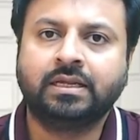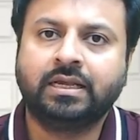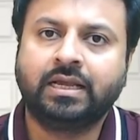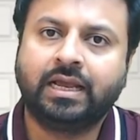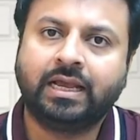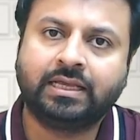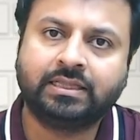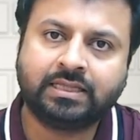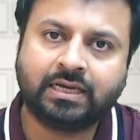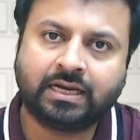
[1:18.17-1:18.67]

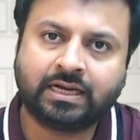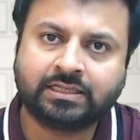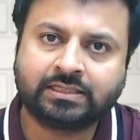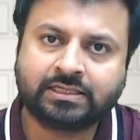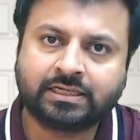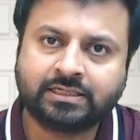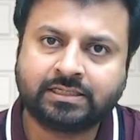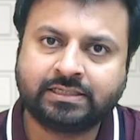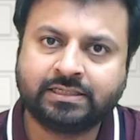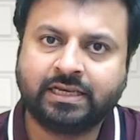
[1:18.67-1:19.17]
And the
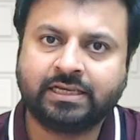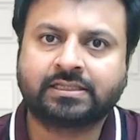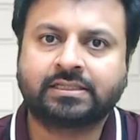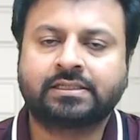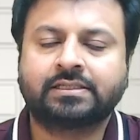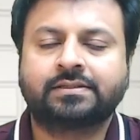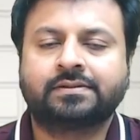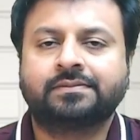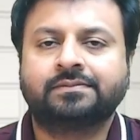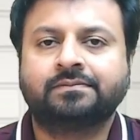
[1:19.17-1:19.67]
answer is yes.
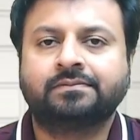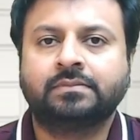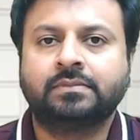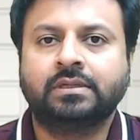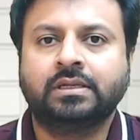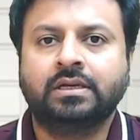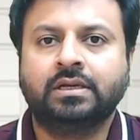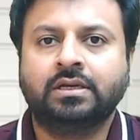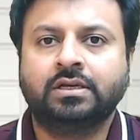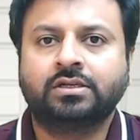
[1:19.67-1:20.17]

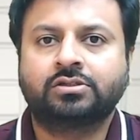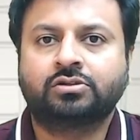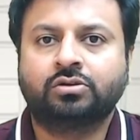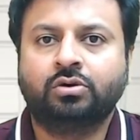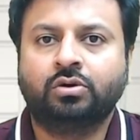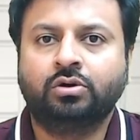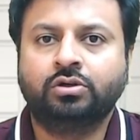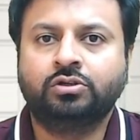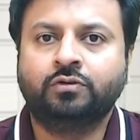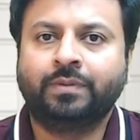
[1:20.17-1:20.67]

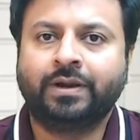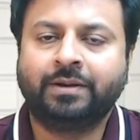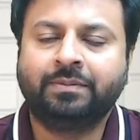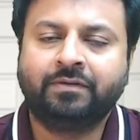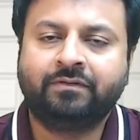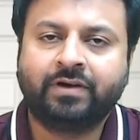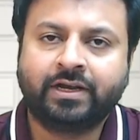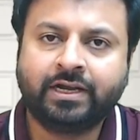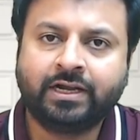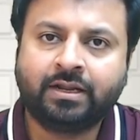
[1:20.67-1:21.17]
So you might be
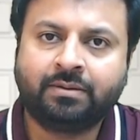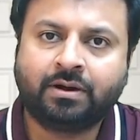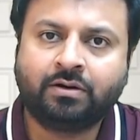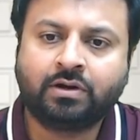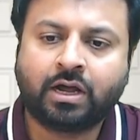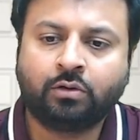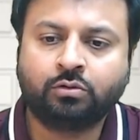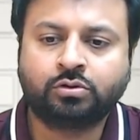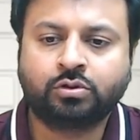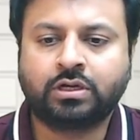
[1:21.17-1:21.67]
worried about
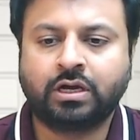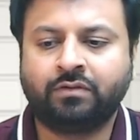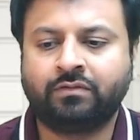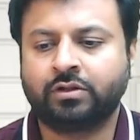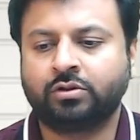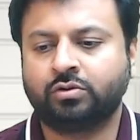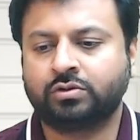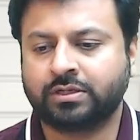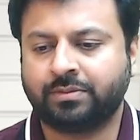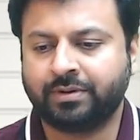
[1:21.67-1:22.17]
how to cover
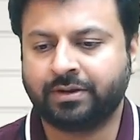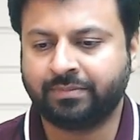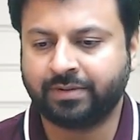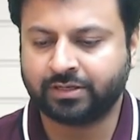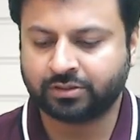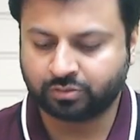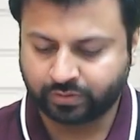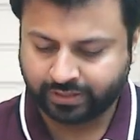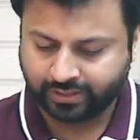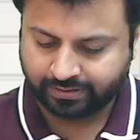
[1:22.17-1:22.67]
those
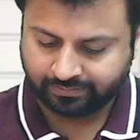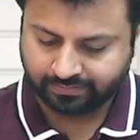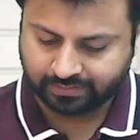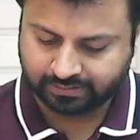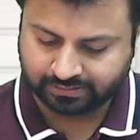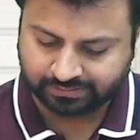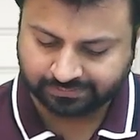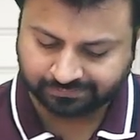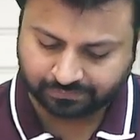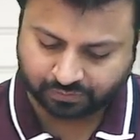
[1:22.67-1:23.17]
amendments, okay?
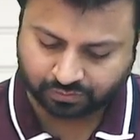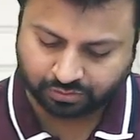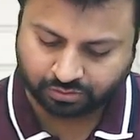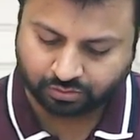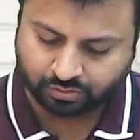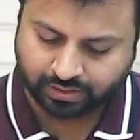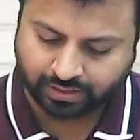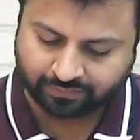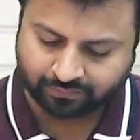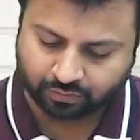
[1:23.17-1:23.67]
So you
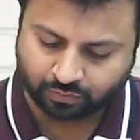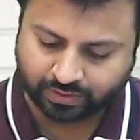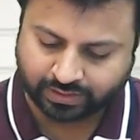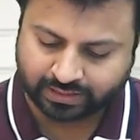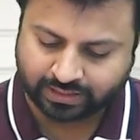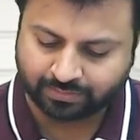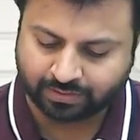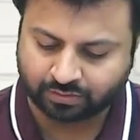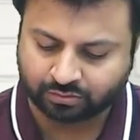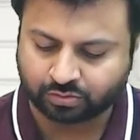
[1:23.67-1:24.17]
don't have to worry
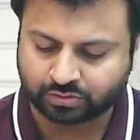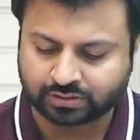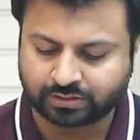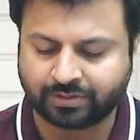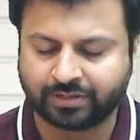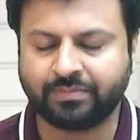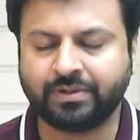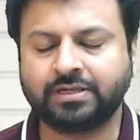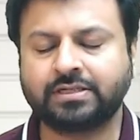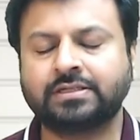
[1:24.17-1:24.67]
about those
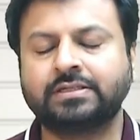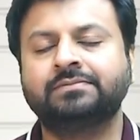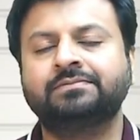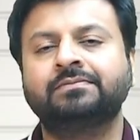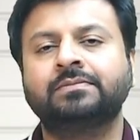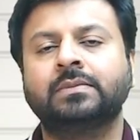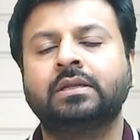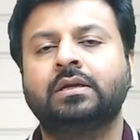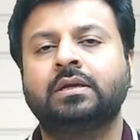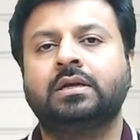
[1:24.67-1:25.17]
amendments.
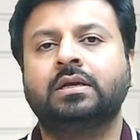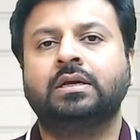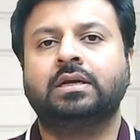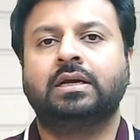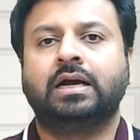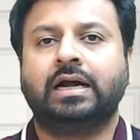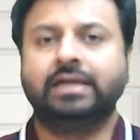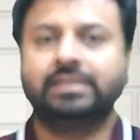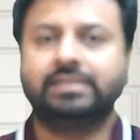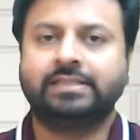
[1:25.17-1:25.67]

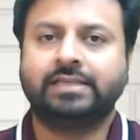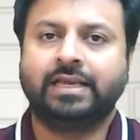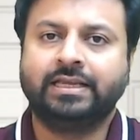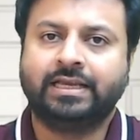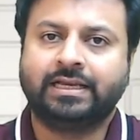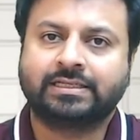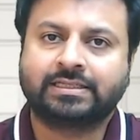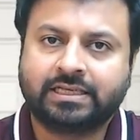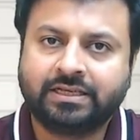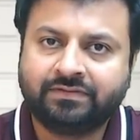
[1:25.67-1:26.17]
ICI
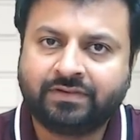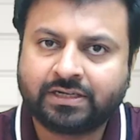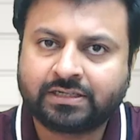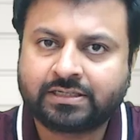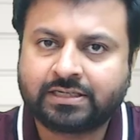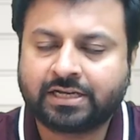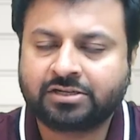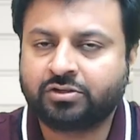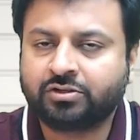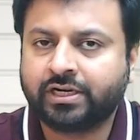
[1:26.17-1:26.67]
has given a
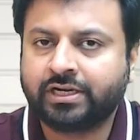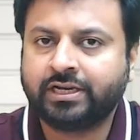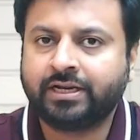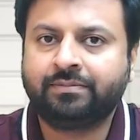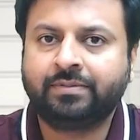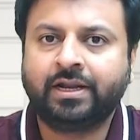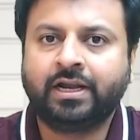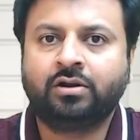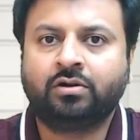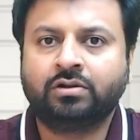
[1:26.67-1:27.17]
statutory
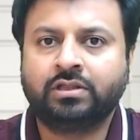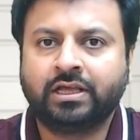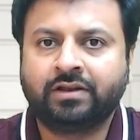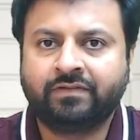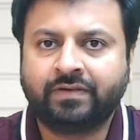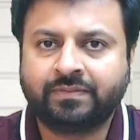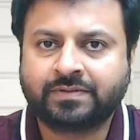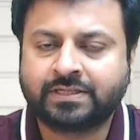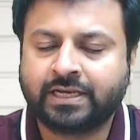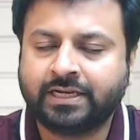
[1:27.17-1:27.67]
update on their
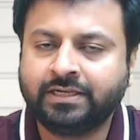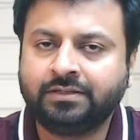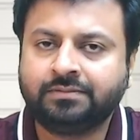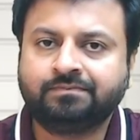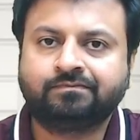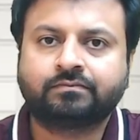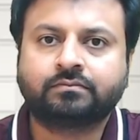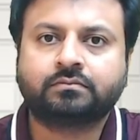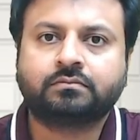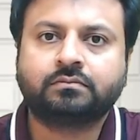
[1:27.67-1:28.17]
website,
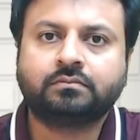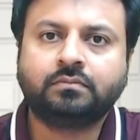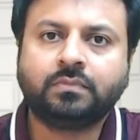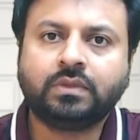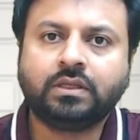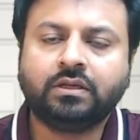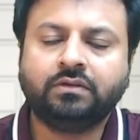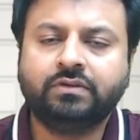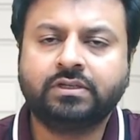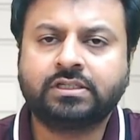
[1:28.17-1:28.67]

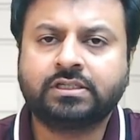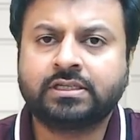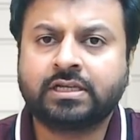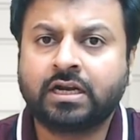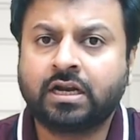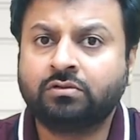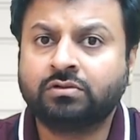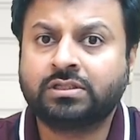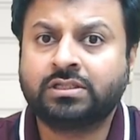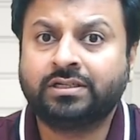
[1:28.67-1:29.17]
which is
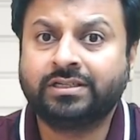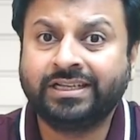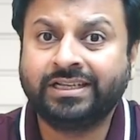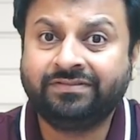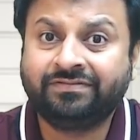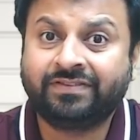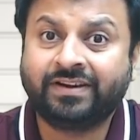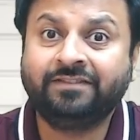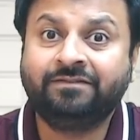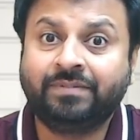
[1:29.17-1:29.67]
around
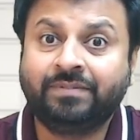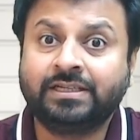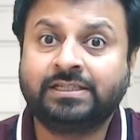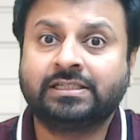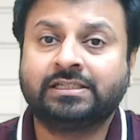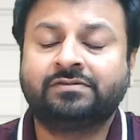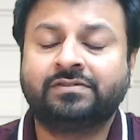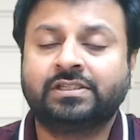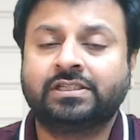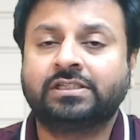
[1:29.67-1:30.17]
35
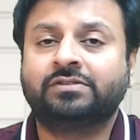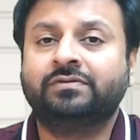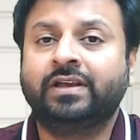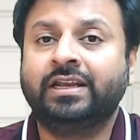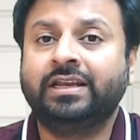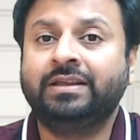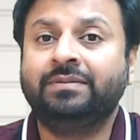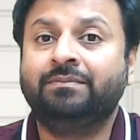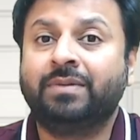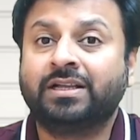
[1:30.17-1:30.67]
pages, which is
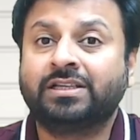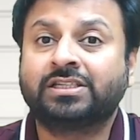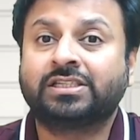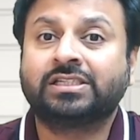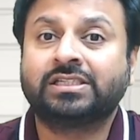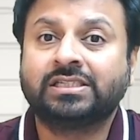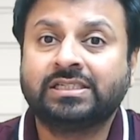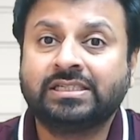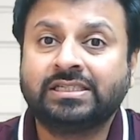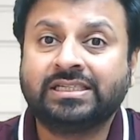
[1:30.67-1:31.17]
very much
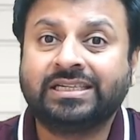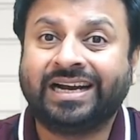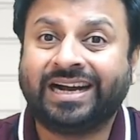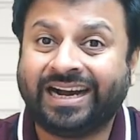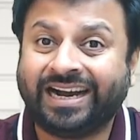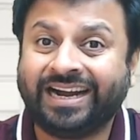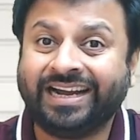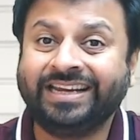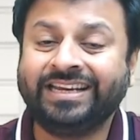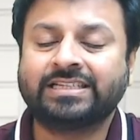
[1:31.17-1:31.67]

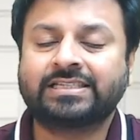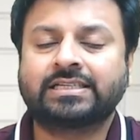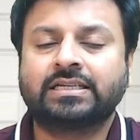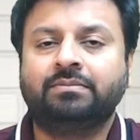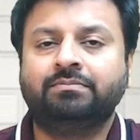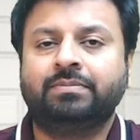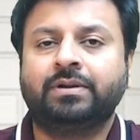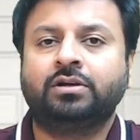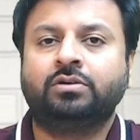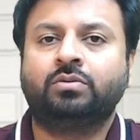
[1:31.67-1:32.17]
high as
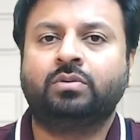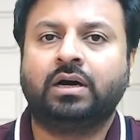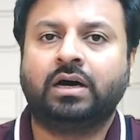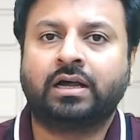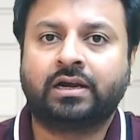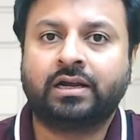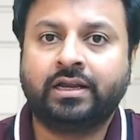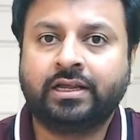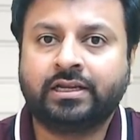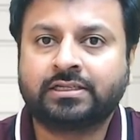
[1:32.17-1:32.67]
compared to
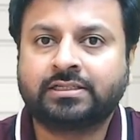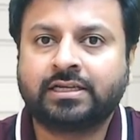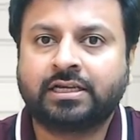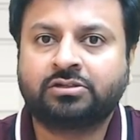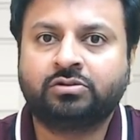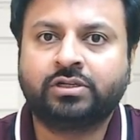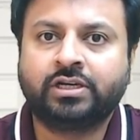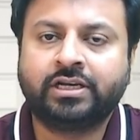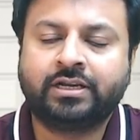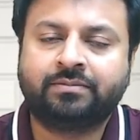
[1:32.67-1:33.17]
earlier
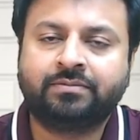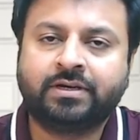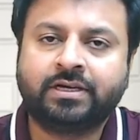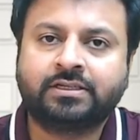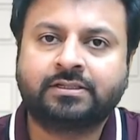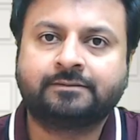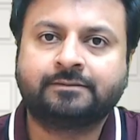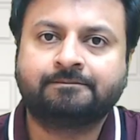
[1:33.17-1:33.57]
statutory updates.